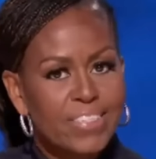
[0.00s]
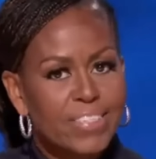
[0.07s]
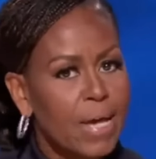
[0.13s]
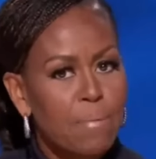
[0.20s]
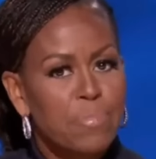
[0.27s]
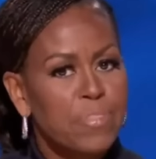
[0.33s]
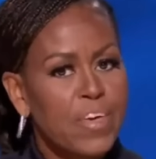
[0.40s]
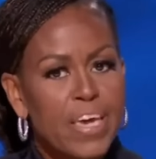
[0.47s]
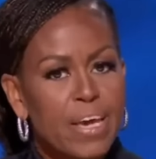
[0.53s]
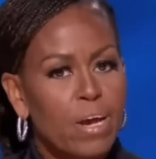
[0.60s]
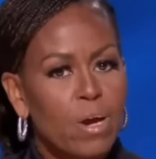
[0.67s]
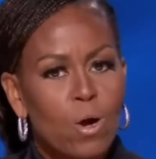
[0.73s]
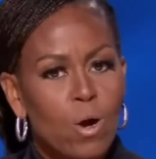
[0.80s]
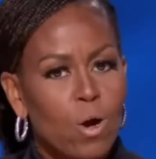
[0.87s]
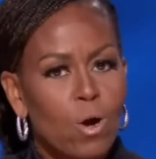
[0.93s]

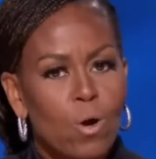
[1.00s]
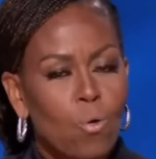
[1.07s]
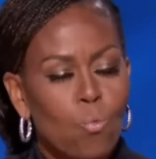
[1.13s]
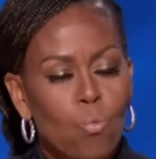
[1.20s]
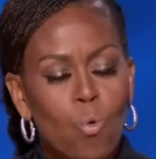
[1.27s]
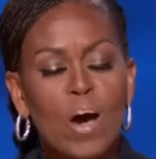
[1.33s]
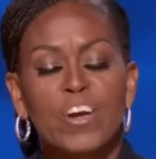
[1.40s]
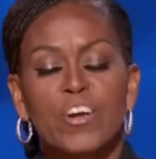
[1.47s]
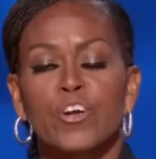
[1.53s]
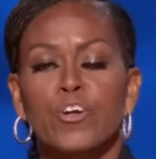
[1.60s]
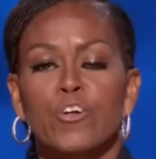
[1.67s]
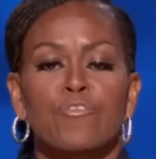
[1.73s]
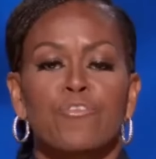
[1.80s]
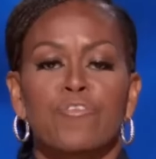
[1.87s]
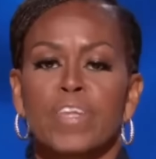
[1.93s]
Something
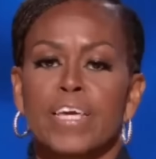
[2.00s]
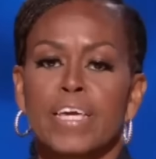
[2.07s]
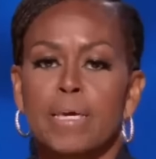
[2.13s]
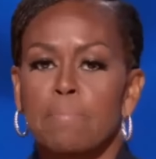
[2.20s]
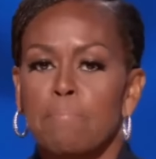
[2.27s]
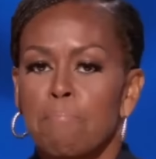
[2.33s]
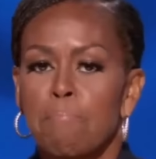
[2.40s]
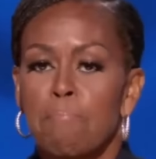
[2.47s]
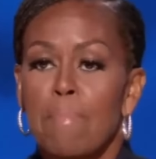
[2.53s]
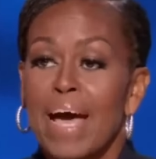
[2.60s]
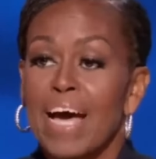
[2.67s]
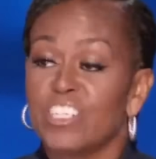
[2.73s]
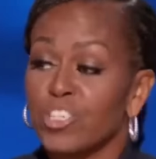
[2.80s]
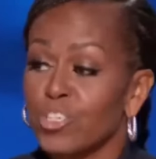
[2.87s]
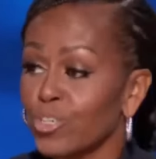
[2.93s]
wonderfully
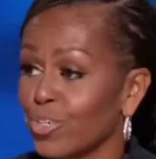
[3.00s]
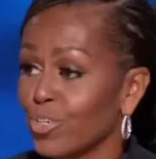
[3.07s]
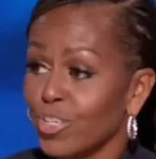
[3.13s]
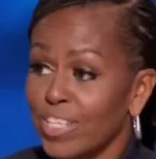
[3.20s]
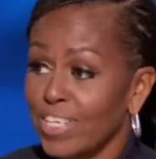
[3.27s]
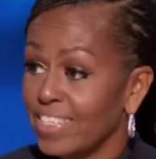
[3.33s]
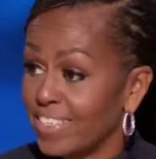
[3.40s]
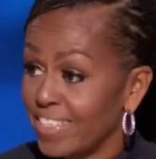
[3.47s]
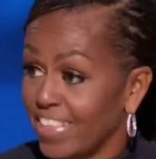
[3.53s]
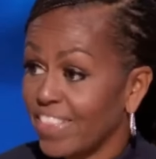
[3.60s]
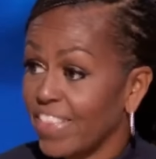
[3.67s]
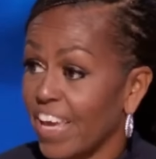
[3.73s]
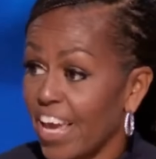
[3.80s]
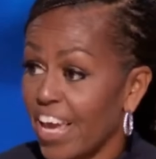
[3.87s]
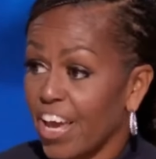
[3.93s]
magical is
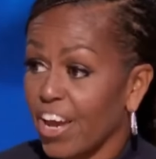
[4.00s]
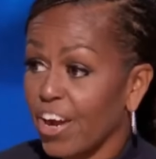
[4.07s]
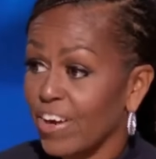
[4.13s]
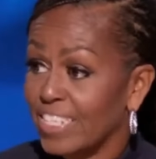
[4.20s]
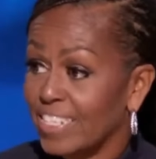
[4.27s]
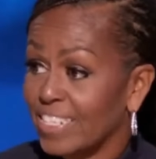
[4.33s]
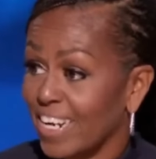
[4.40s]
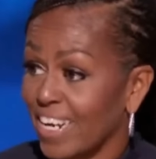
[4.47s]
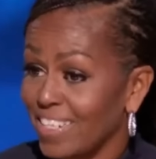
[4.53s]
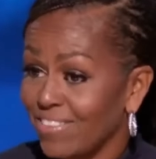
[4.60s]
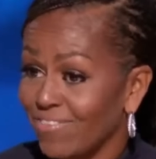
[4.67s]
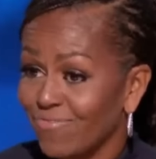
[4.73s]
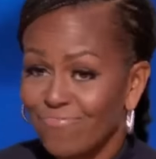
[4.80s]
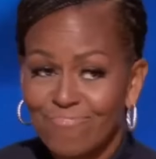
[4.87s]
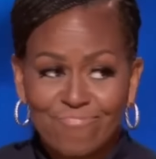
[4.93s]
in the air, isn't it?
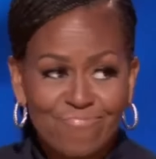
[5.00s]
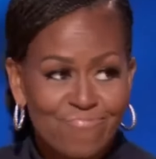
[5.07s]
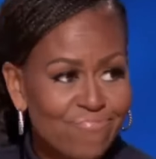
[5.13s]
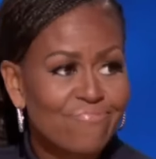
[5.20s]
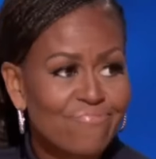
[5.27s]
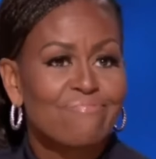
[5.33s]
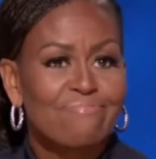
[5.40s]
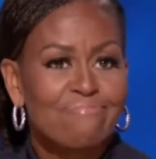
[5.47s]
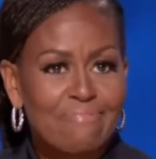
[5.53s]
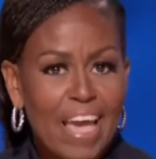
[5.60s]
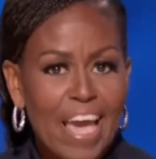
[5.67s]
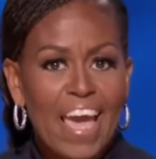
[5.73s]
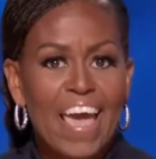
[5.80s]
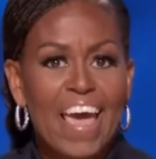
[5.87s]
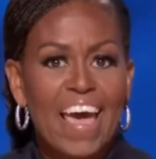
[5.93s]

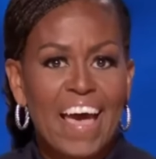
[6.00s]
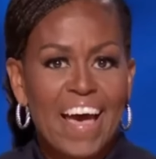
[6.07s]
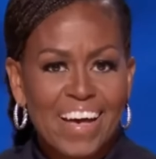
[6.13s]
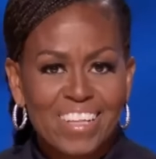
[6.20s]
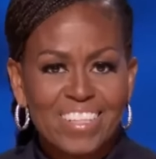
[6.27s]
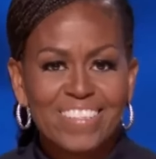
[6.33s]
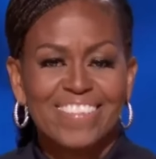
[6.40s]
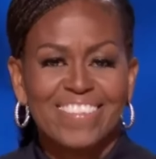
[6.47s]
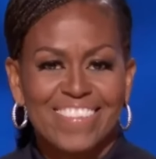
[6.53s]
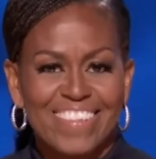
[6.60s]
Yeah.